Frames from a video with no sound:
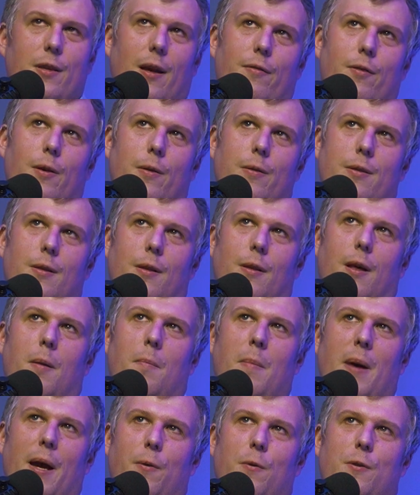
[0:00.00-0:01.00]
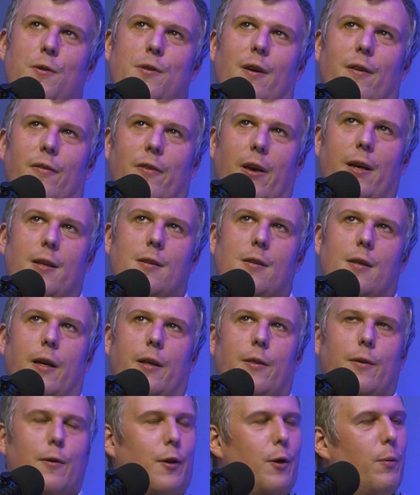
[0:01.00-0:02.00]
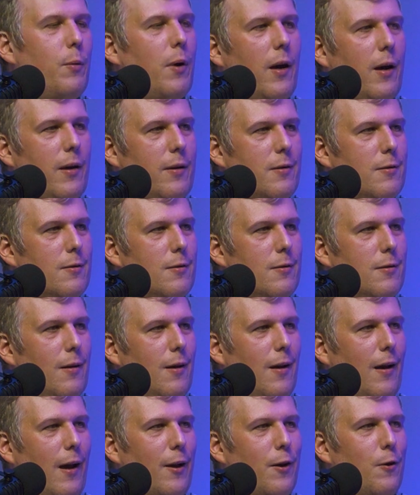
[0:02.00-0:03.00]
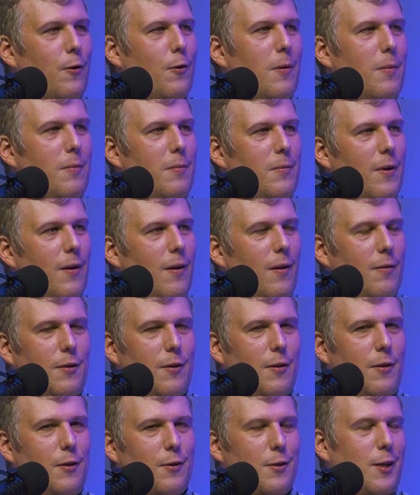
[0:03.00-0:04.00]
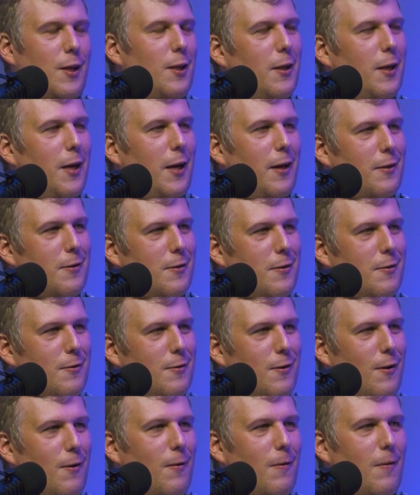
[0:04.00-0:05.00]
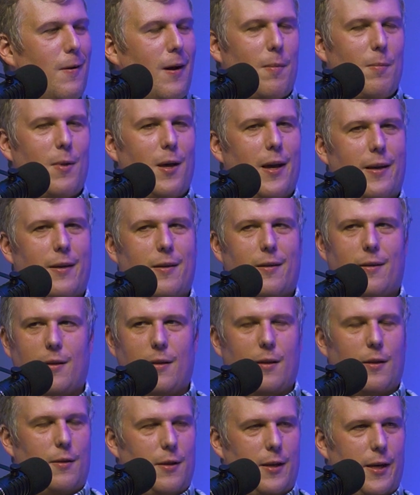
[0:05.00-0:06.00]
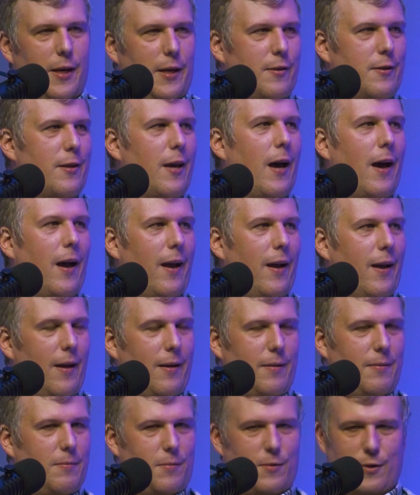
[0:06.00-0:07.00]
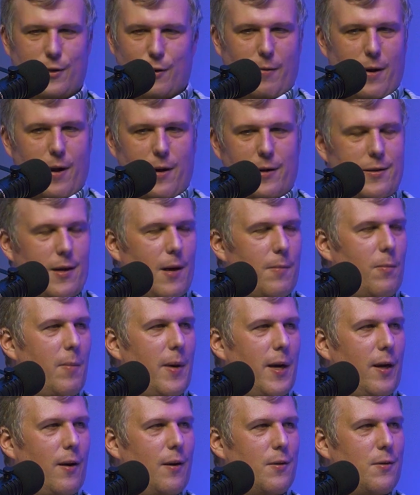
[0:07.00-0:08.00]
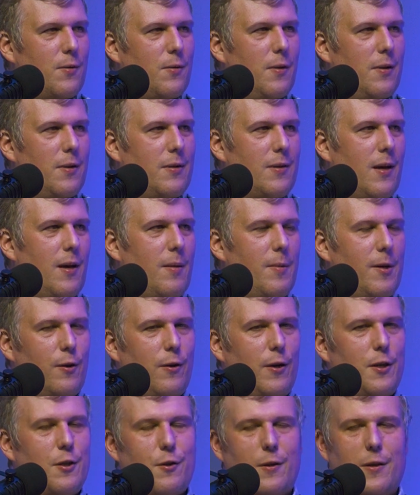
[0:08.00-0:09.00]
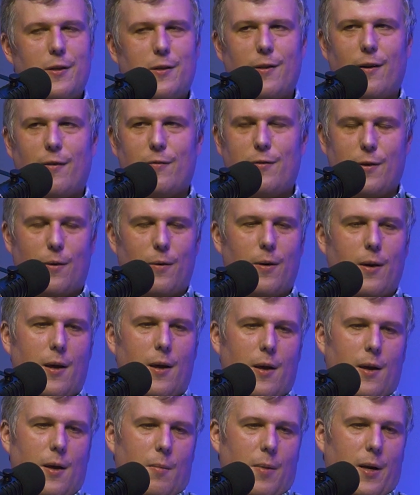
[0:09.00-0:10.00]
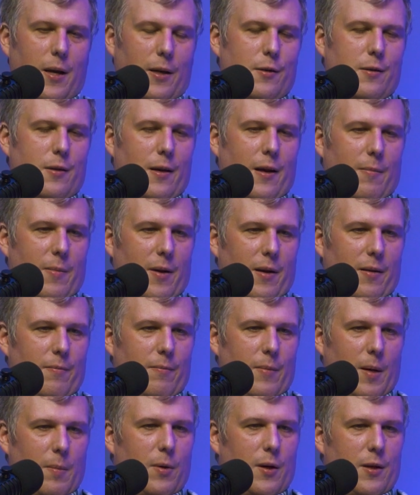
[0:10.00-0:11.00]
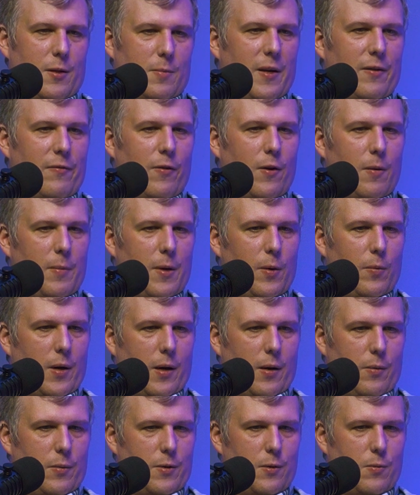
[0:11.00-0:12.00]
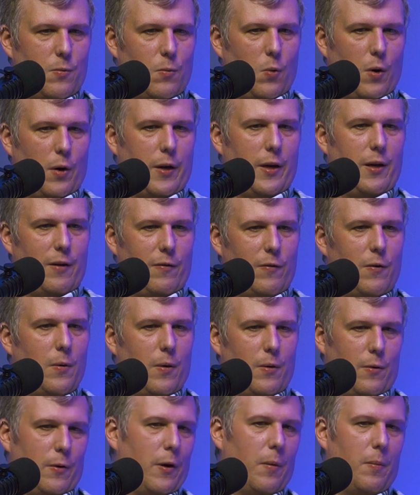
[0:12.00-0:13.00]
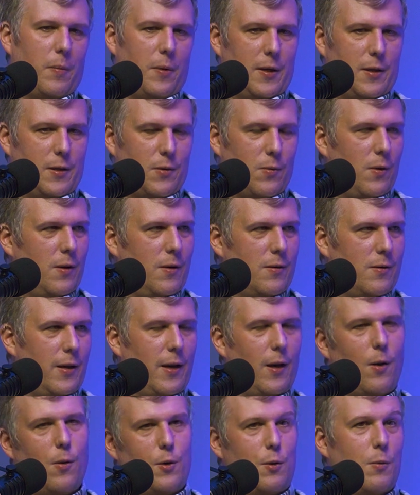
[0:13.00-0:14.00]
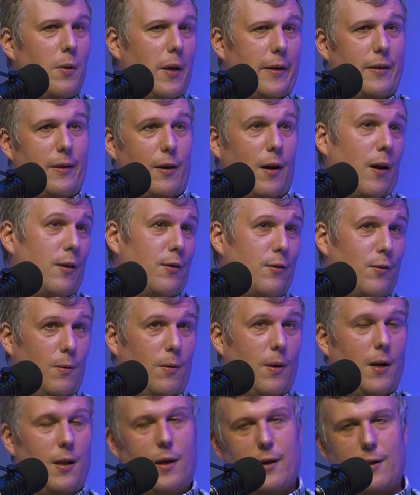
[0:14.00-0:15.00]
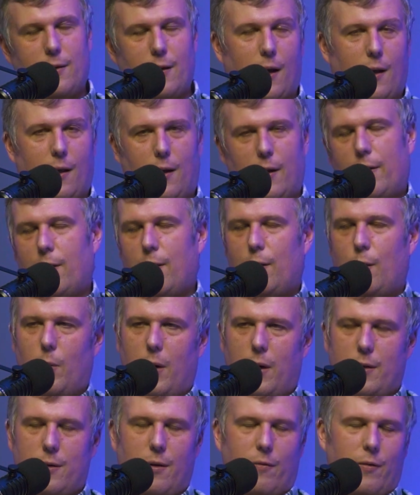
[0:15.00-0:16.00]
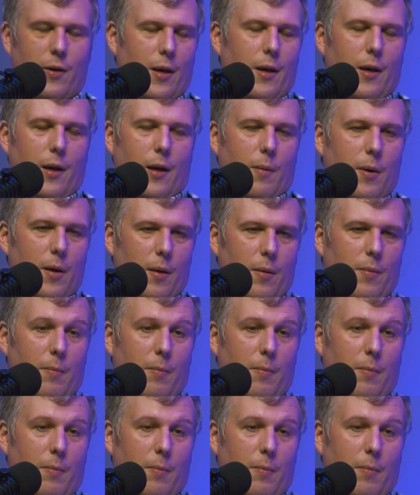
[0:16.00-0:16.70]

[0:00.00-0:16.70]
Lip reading: I've noticed a lot of Microsoft guys like their UIs. I grew up using Linux, so I'm like Linux guy. I sit around and type on my console all the time and green screen stuff. So, but I used to have my buddies make fun of me when I was working at a few other companies where it's like, oh, you like the console, I like the UI stuff. But